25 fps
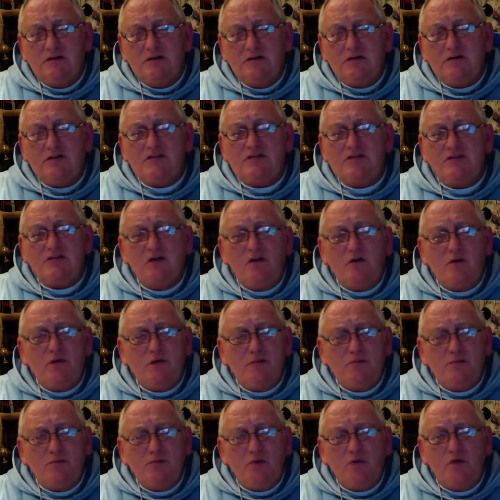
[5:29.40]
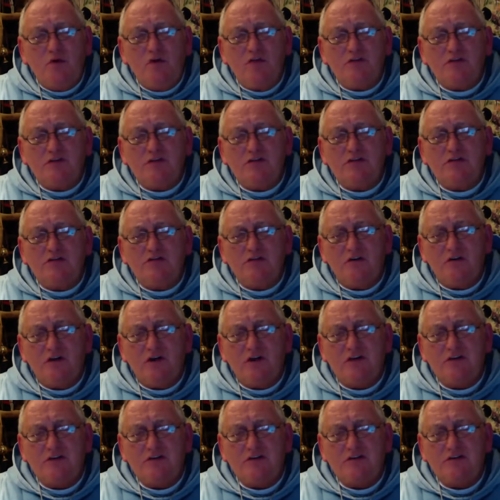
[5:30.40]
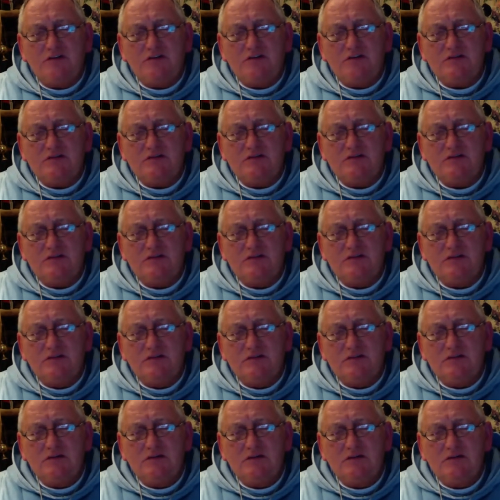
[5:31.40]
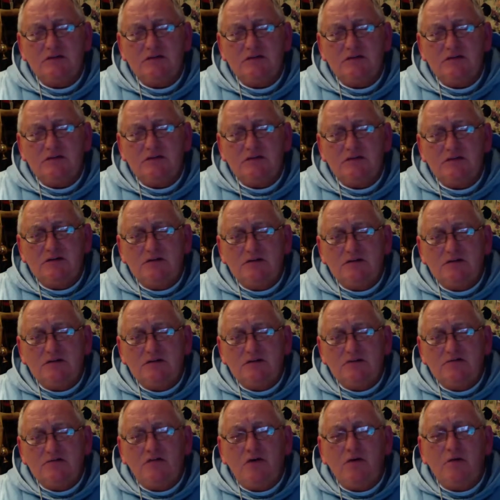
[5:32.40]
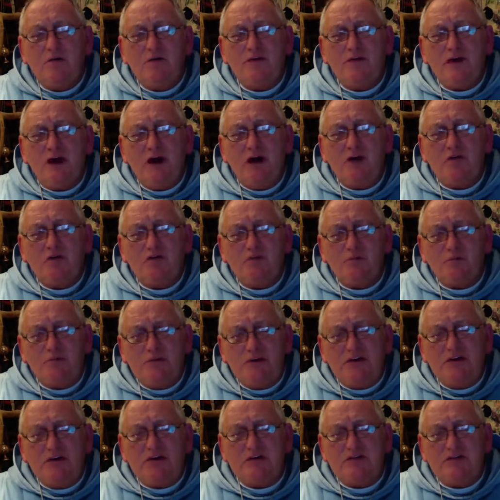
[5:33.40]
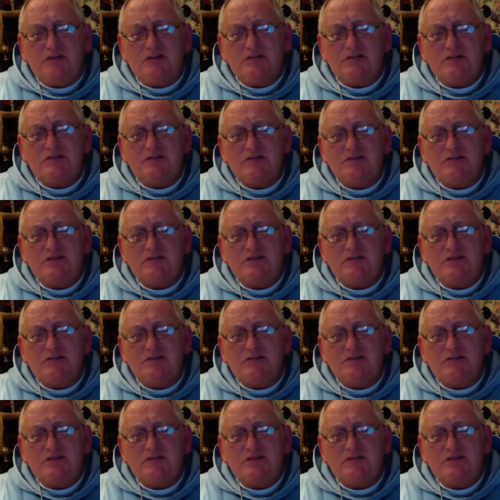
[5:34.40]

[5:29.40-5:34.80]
is so important for us. For without peace,